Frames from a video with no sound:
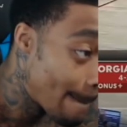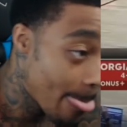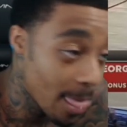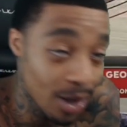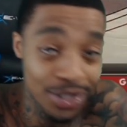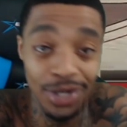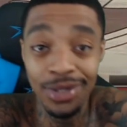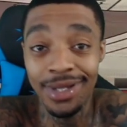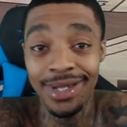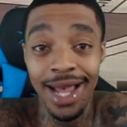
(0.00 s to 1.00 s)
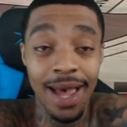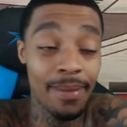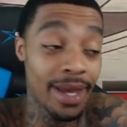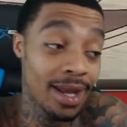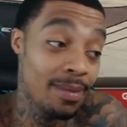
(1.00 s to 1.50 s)
All jokes aside,
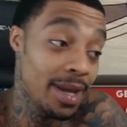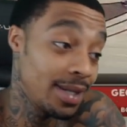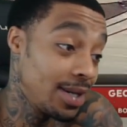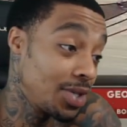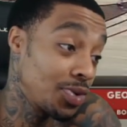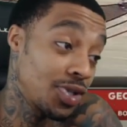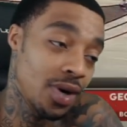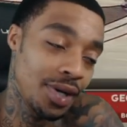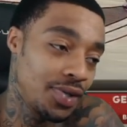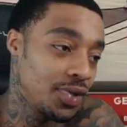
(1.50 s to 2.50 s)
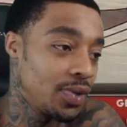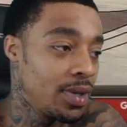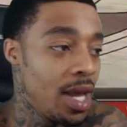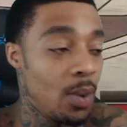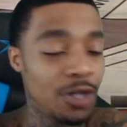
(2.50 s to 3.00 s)
man, the NBA season is returning soon,
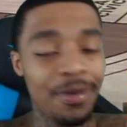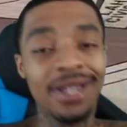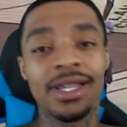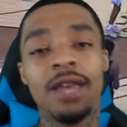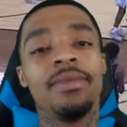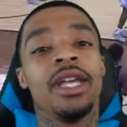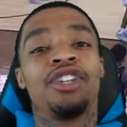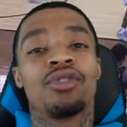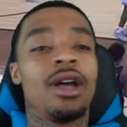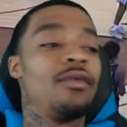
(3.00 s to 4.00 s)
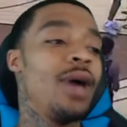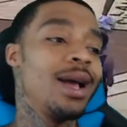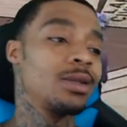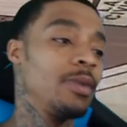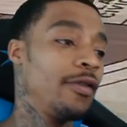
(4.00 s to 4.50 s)
which means the NBA draft will
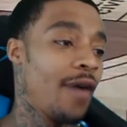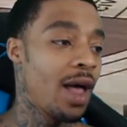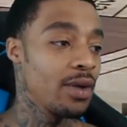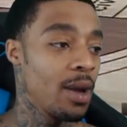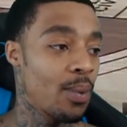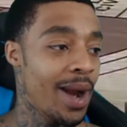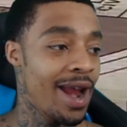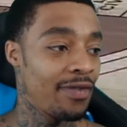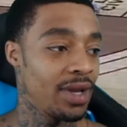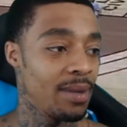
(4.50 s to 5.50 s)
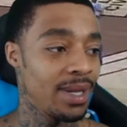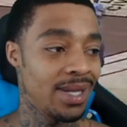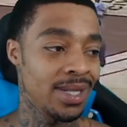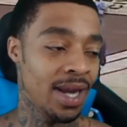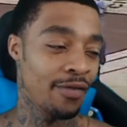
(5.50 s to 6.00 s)
actually be following up right after the NBA
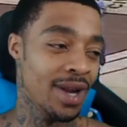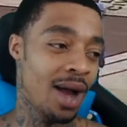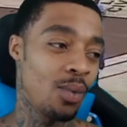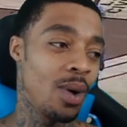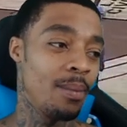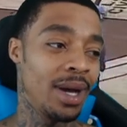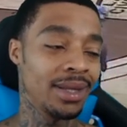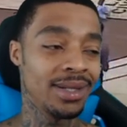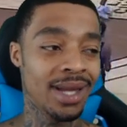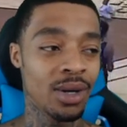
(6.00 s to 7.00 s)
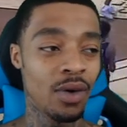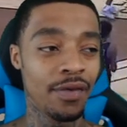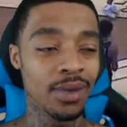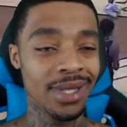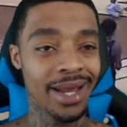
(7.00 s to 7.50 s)
season. I forgot what month it is. I don't know if
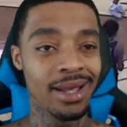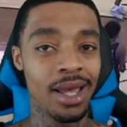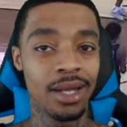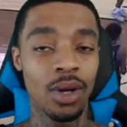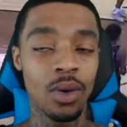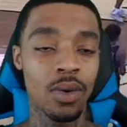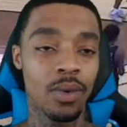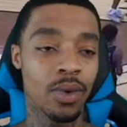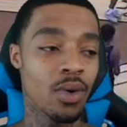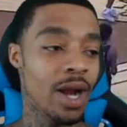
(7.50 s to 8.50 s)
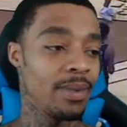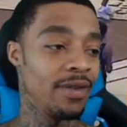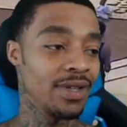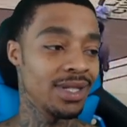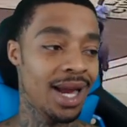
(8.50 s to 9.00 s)
it was like, don't correct me,
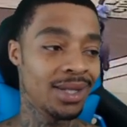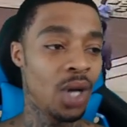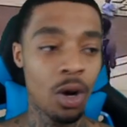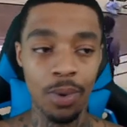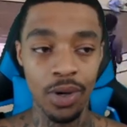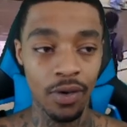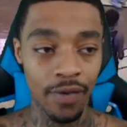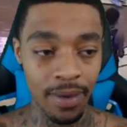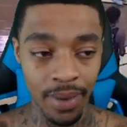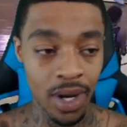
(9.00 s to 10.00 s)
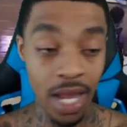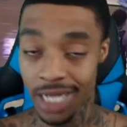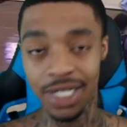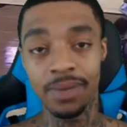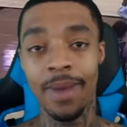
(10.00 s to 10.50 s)
if it was October or November.
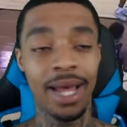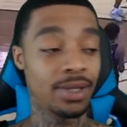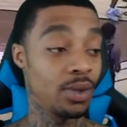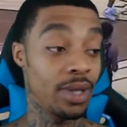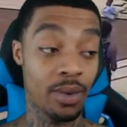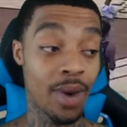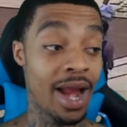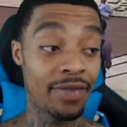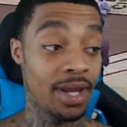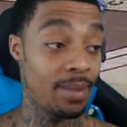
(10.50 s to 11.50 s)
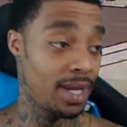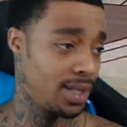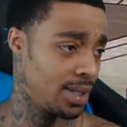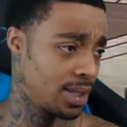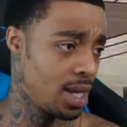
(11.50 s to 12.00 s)
It's just mad soon, like right after the NBA
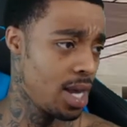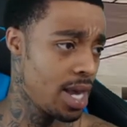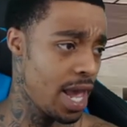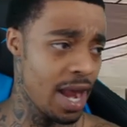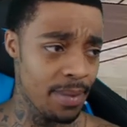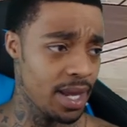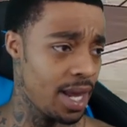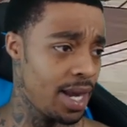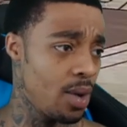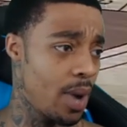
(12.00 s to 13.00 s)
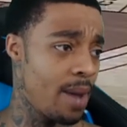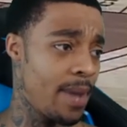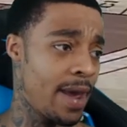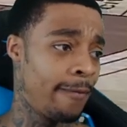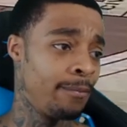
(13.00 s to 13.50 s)
season. Anyway,
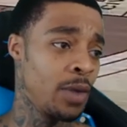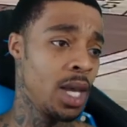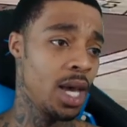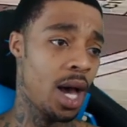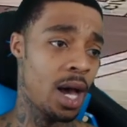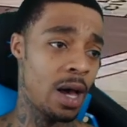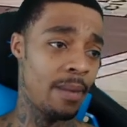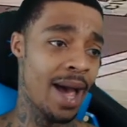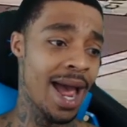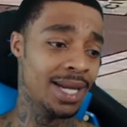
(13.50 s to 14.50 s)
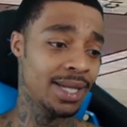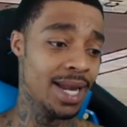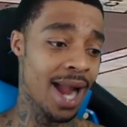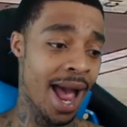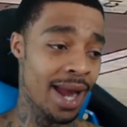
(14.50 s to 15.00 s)
man, I actually
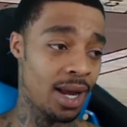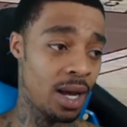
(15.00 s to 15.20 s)
got